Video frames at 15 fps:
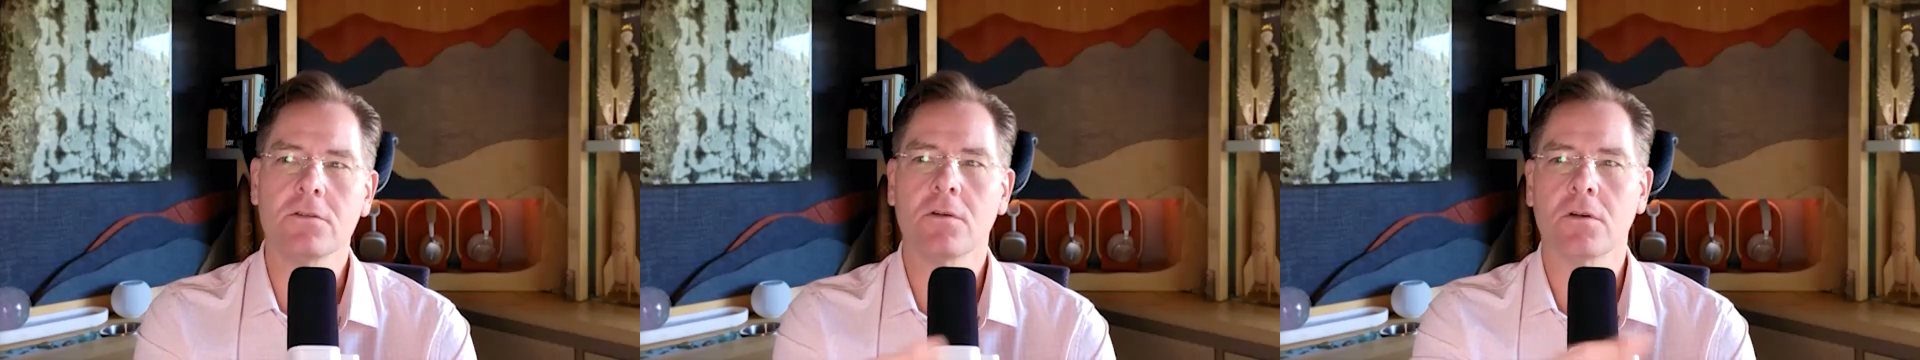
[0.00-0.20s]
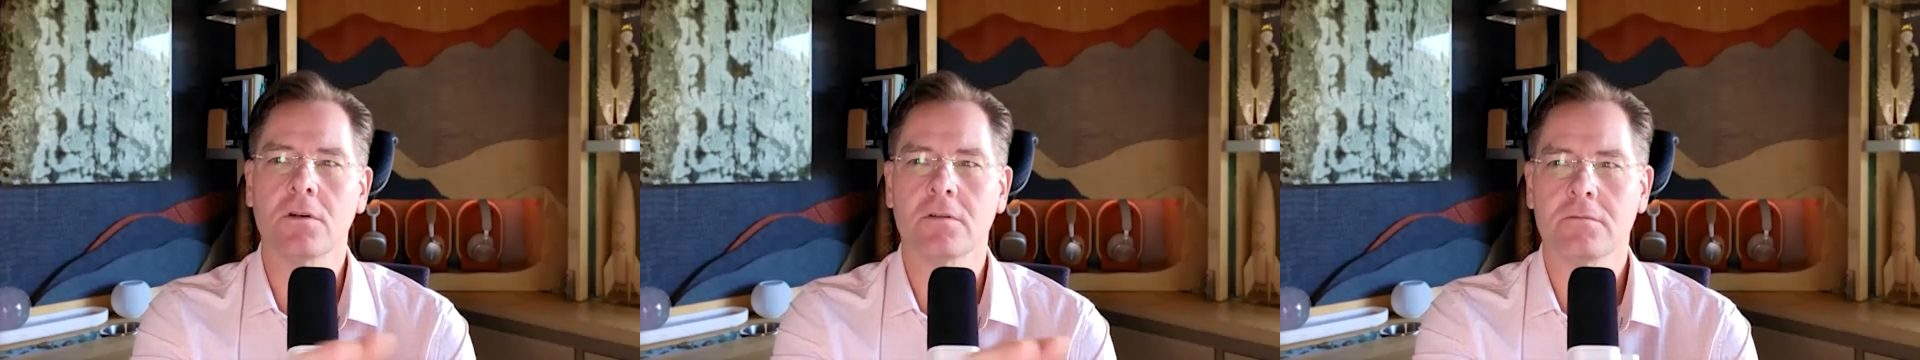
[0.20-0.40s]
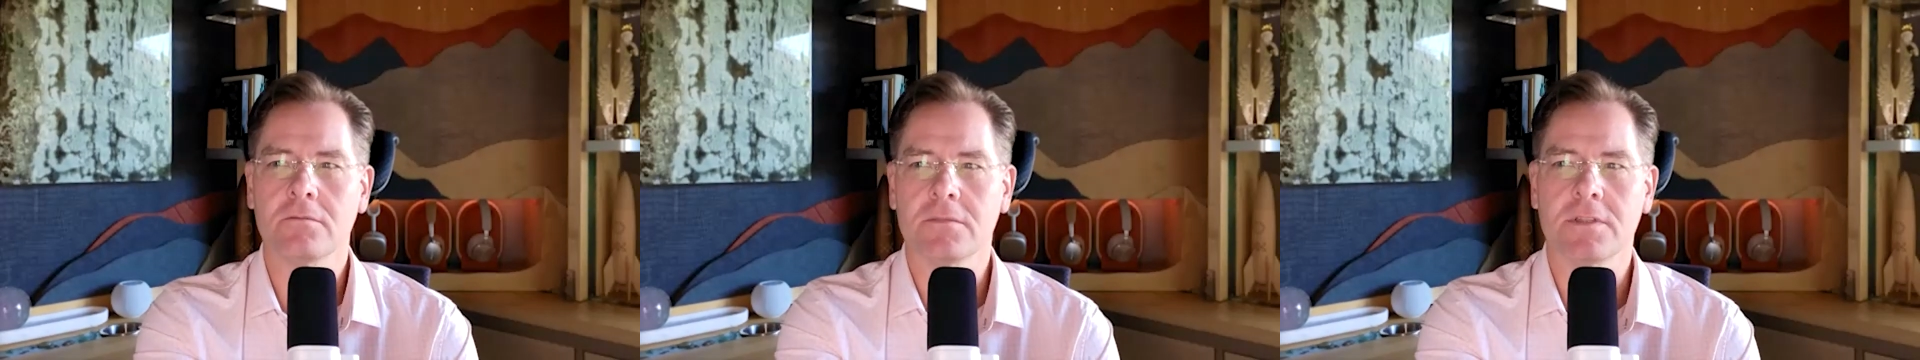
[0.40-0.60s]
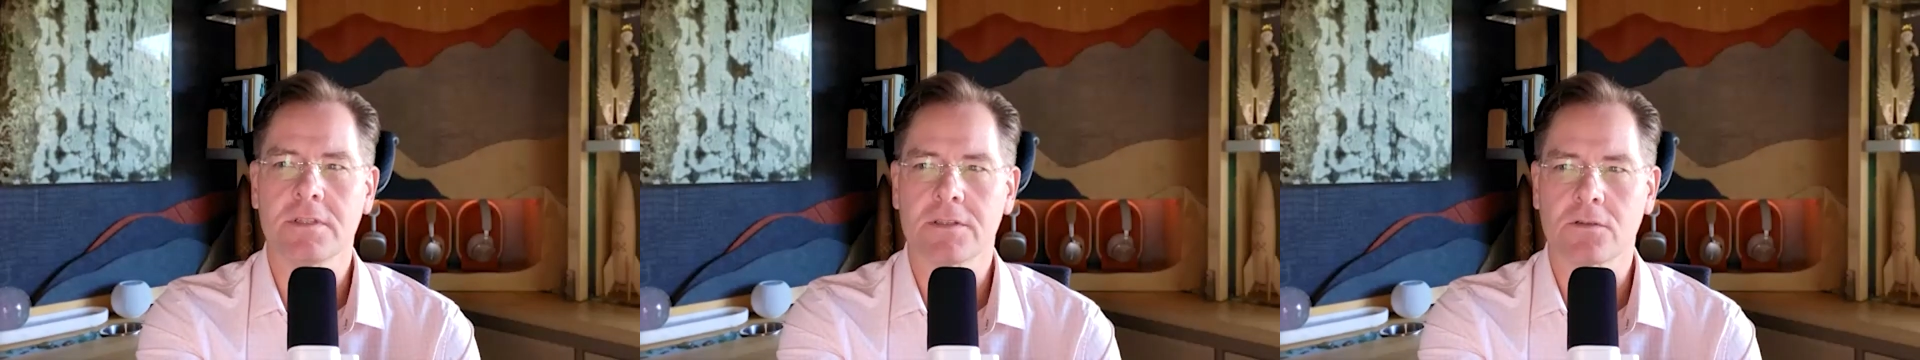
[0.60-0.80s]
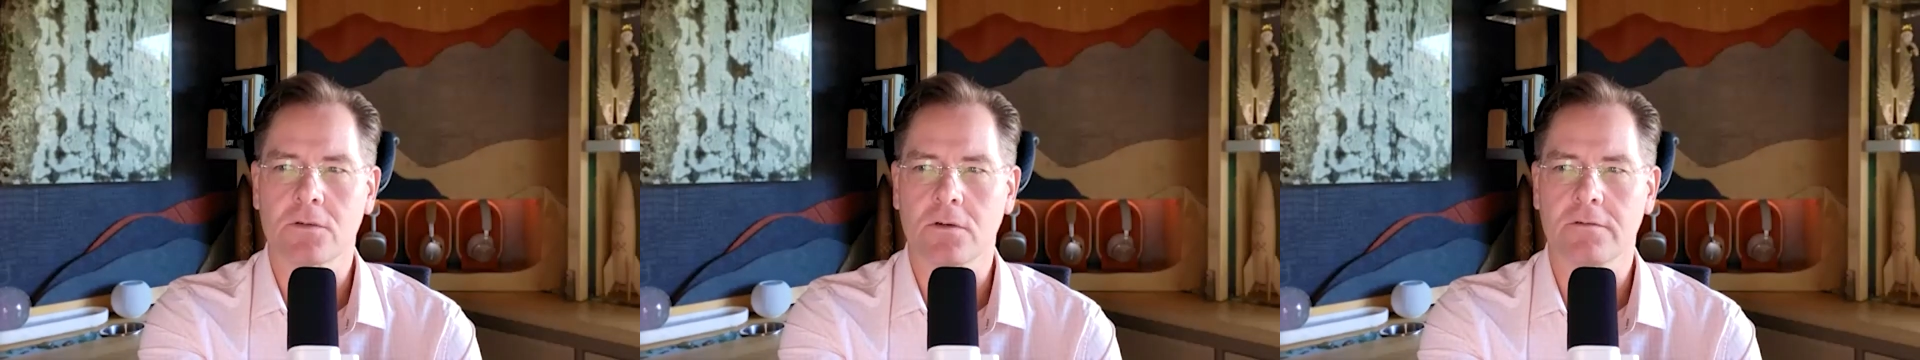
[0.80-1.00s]
the
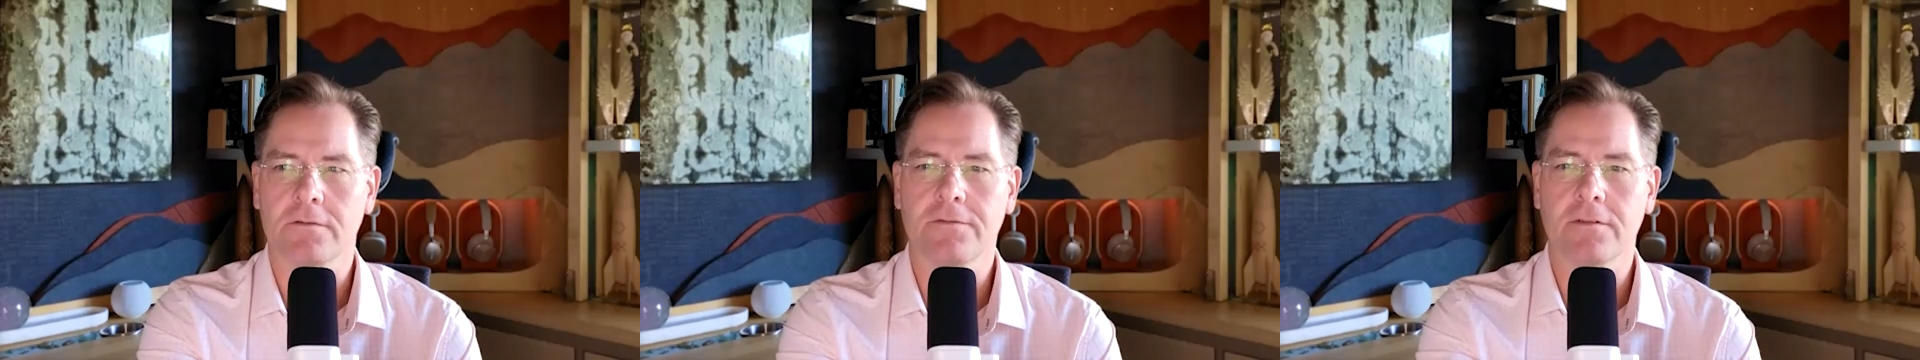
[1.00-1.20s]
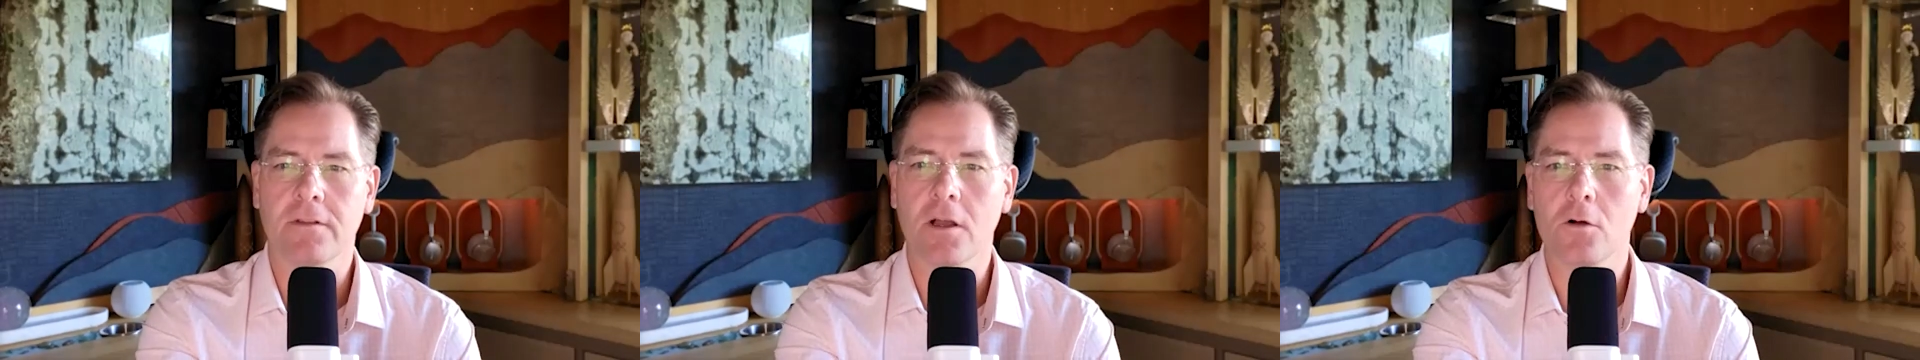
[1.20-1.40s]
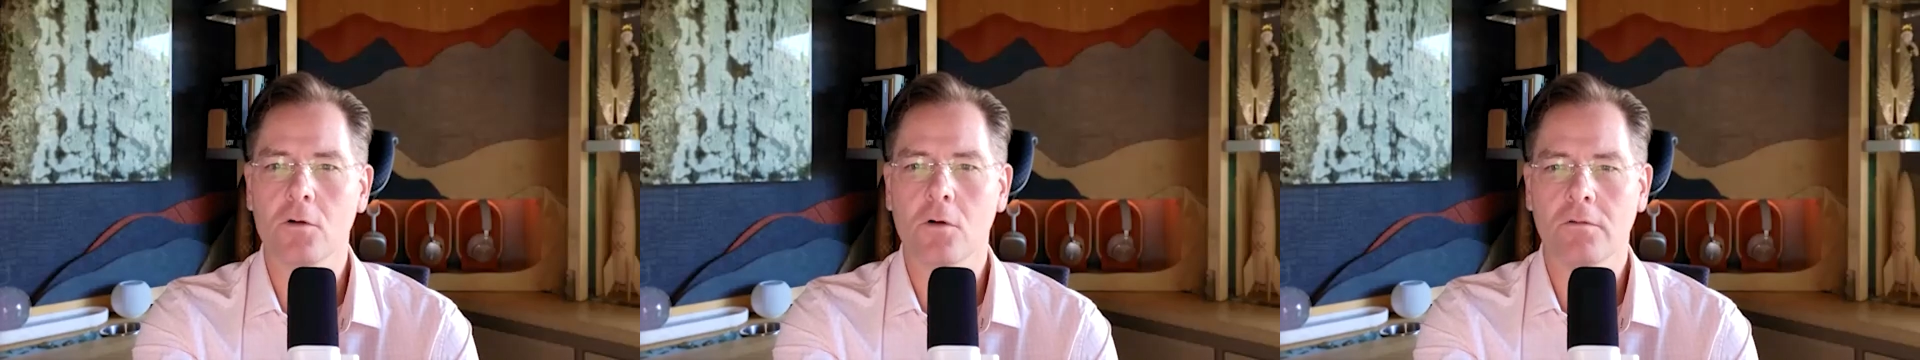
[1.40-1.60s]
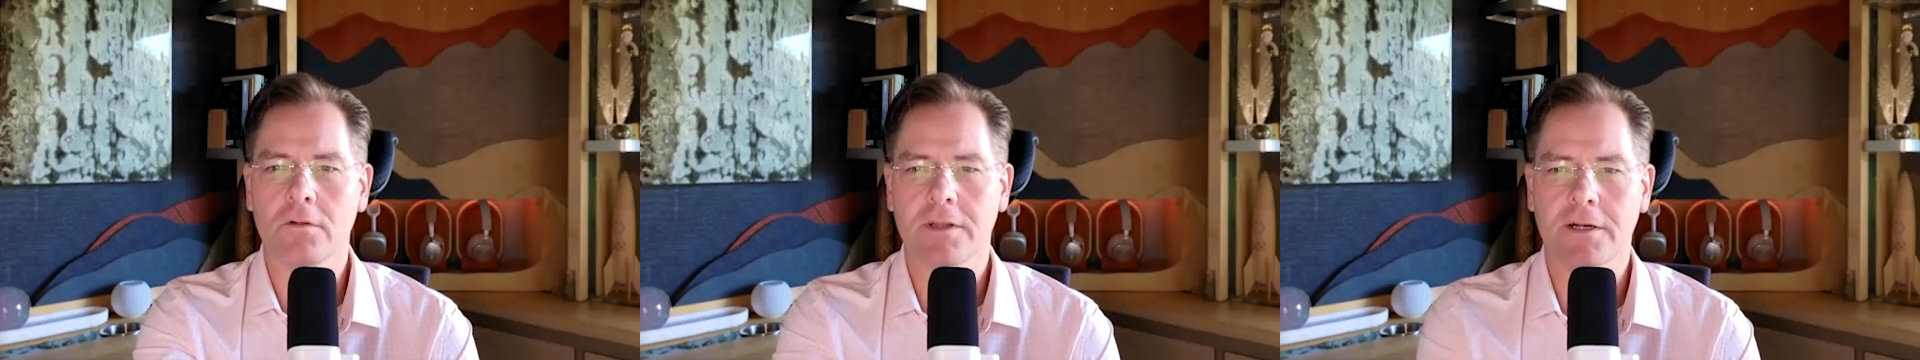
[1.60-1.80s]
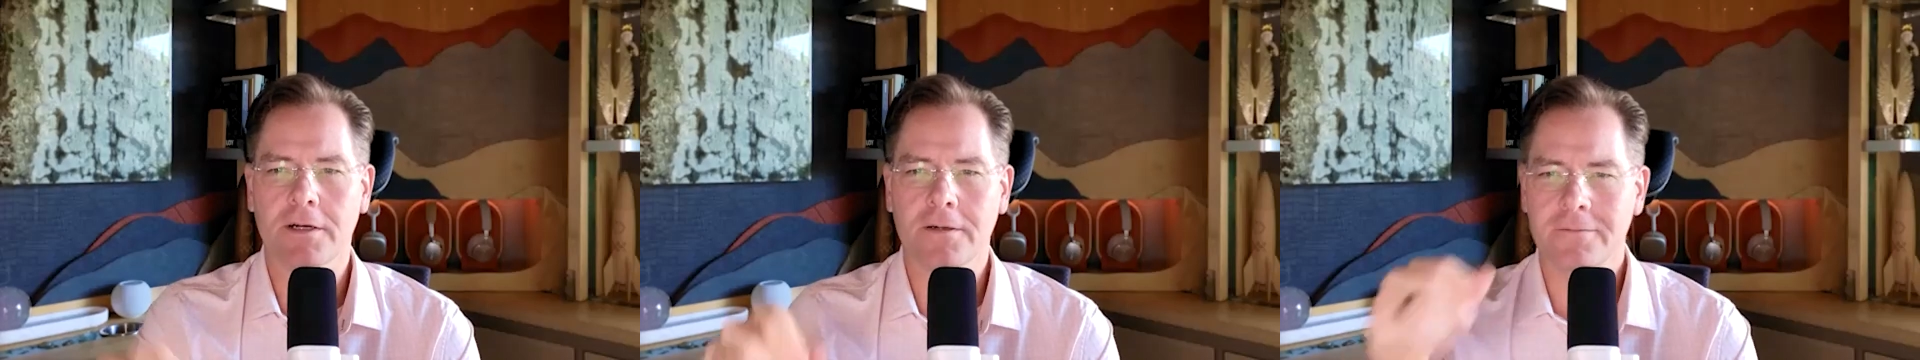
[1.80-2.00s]
sort of flow over
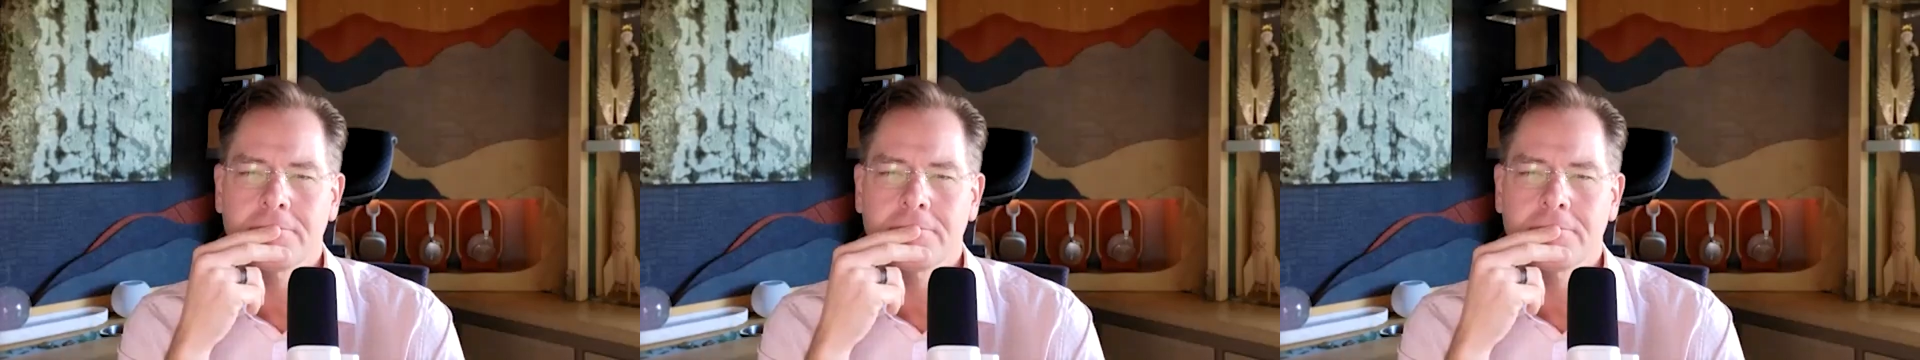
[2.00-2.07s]
there?